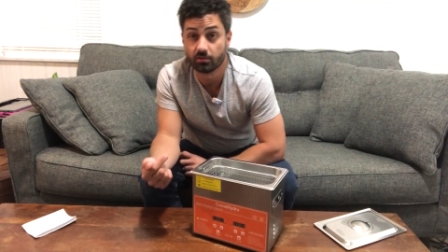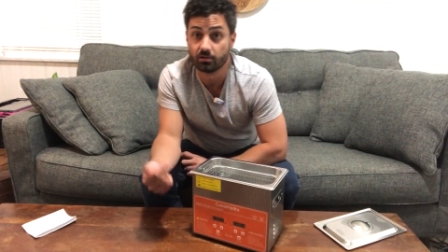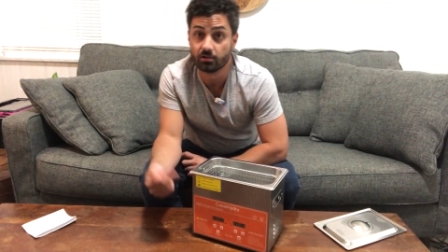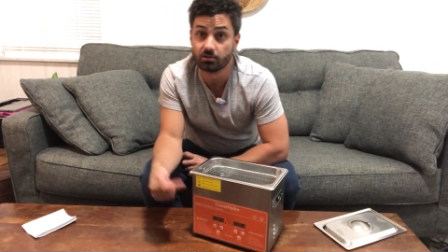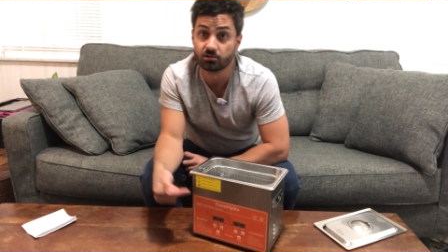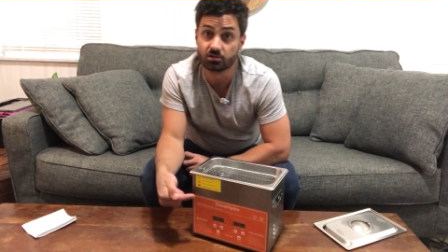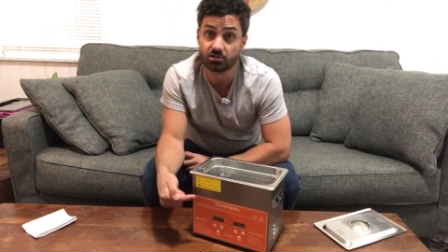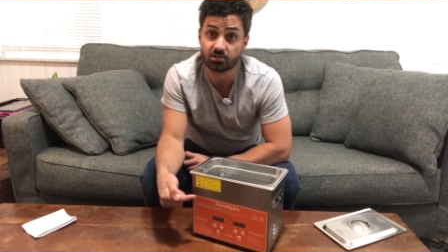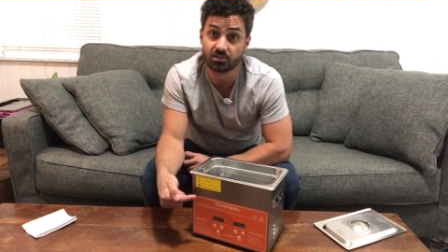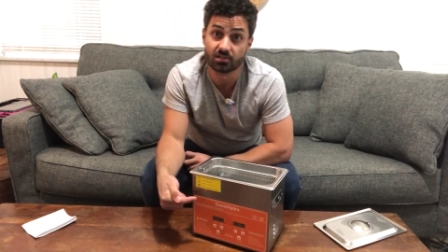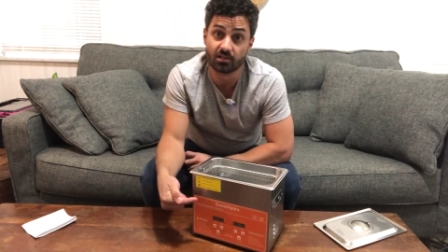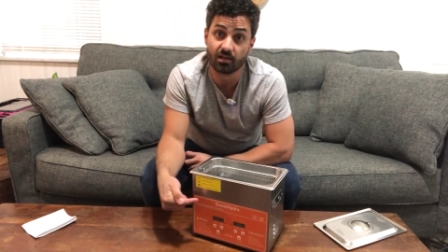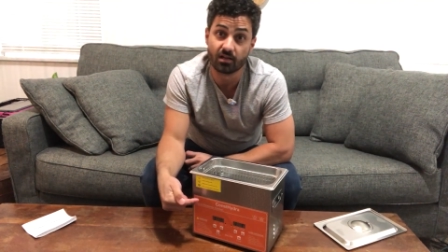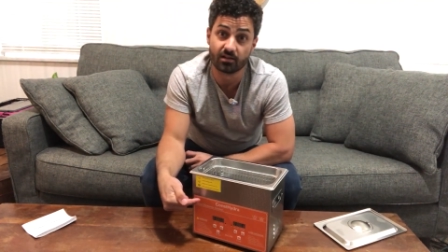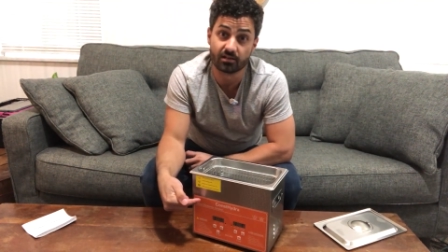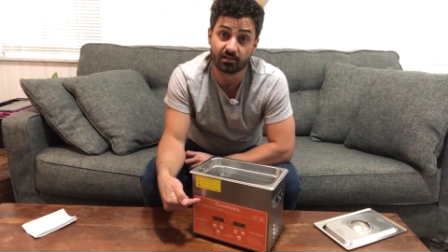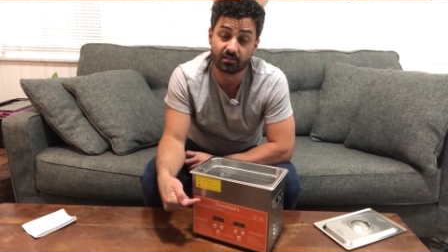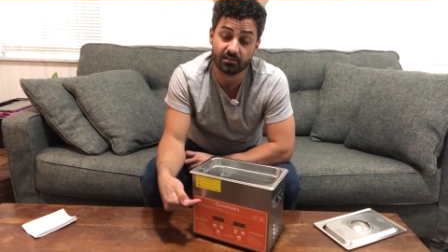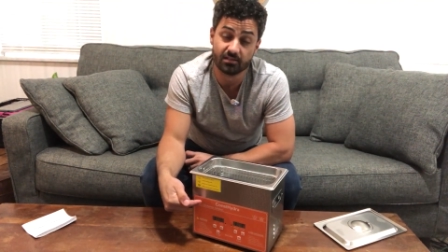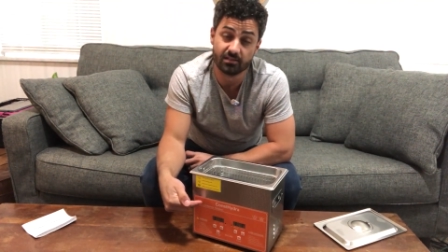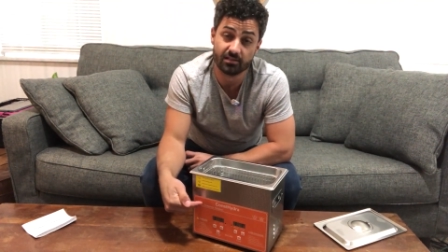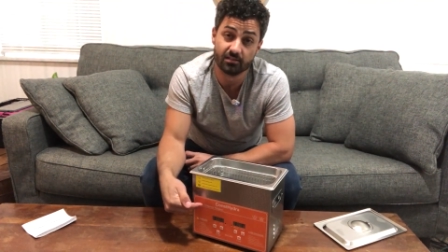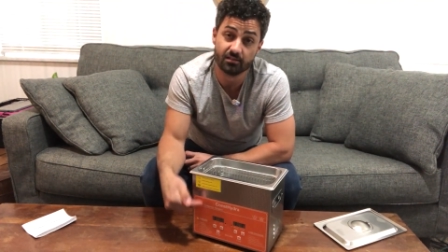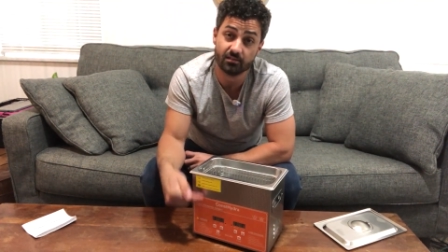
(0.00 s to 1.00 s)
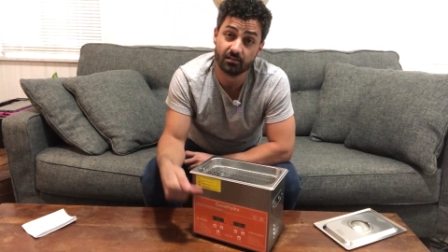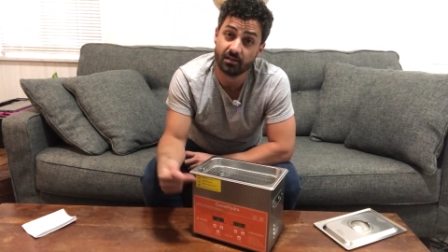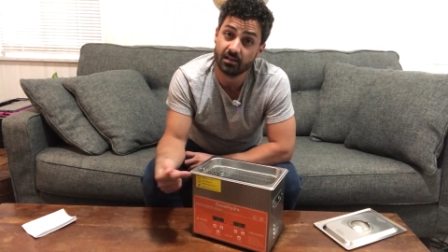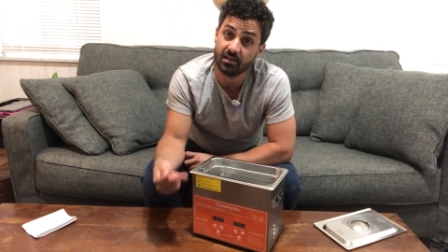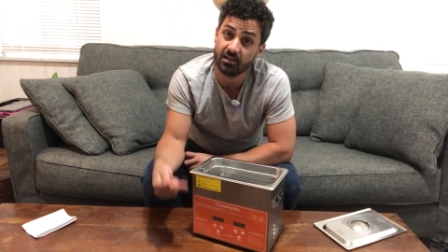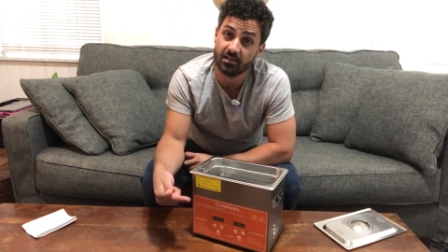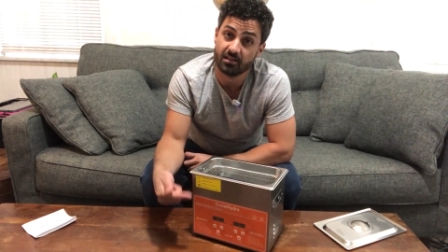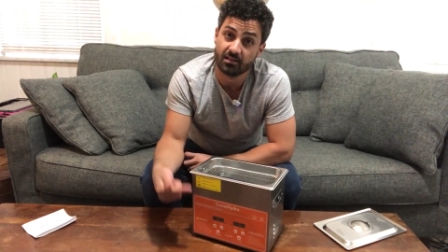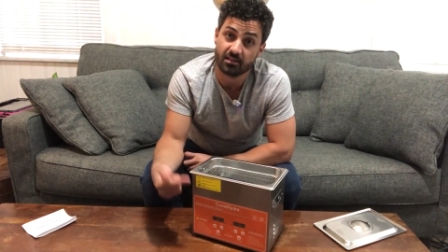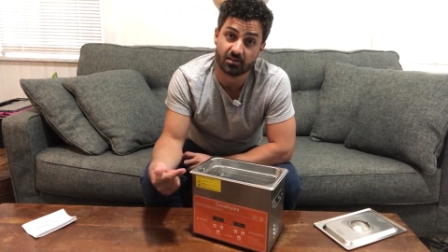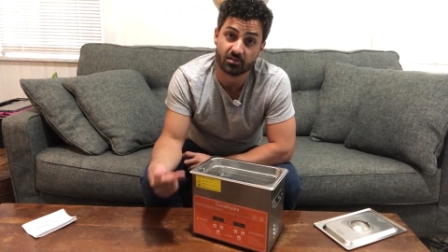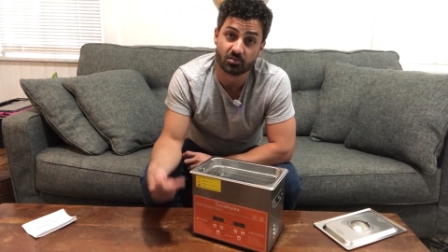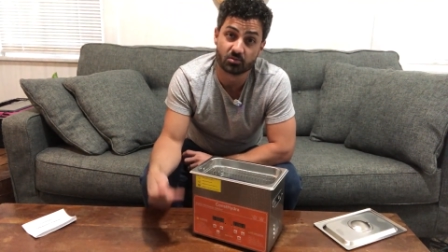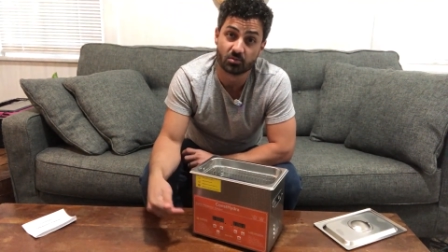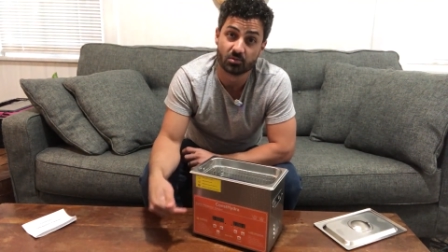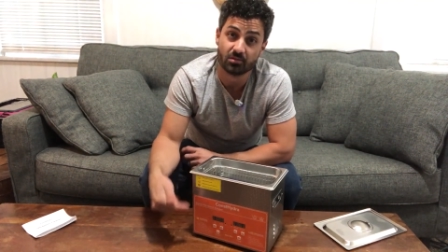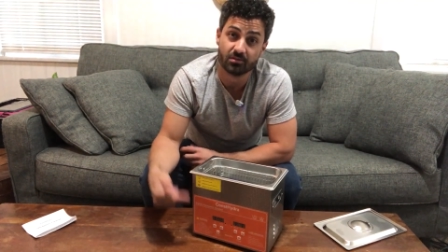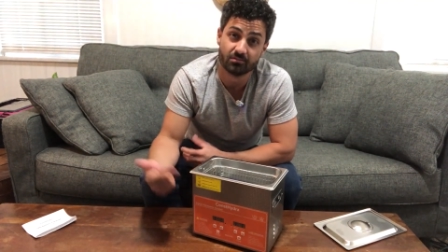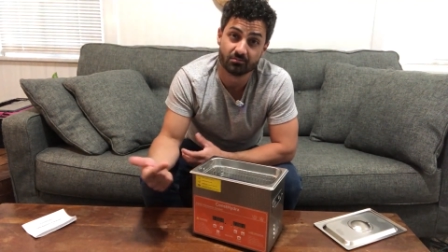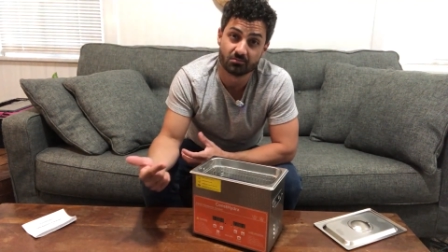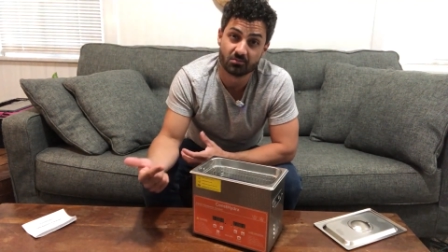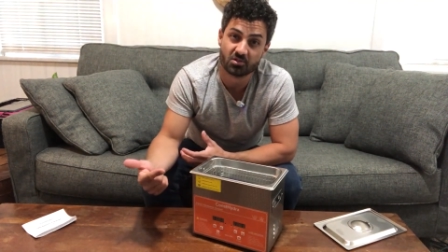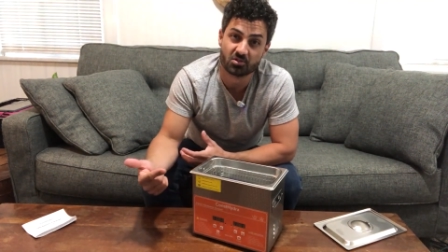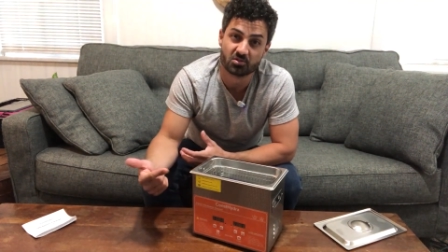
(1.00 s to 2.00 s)
an ultrasonic cleaner, this
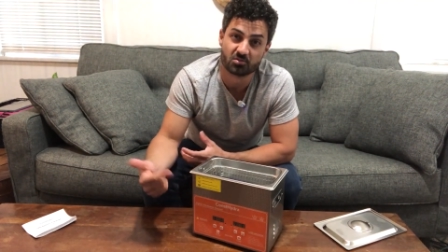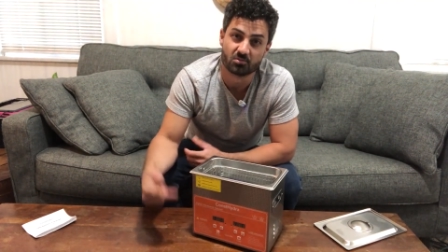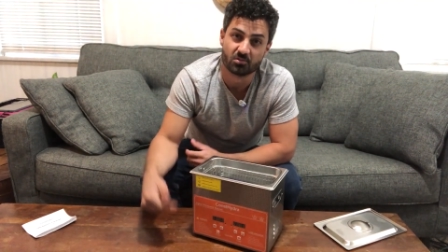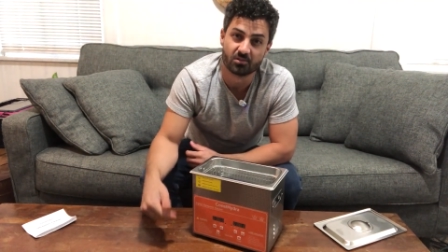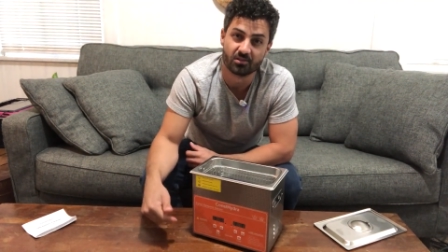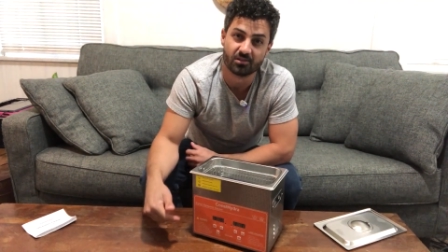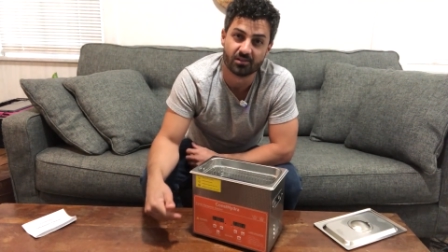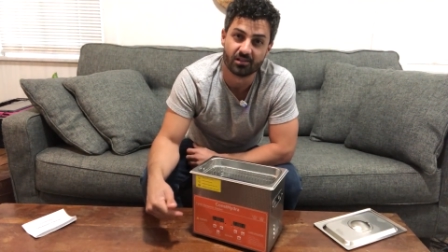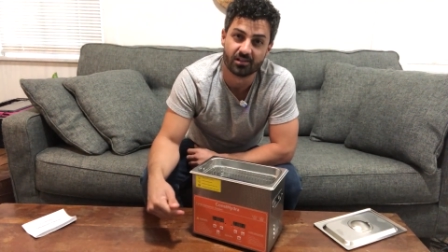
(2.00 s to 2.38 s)
one is really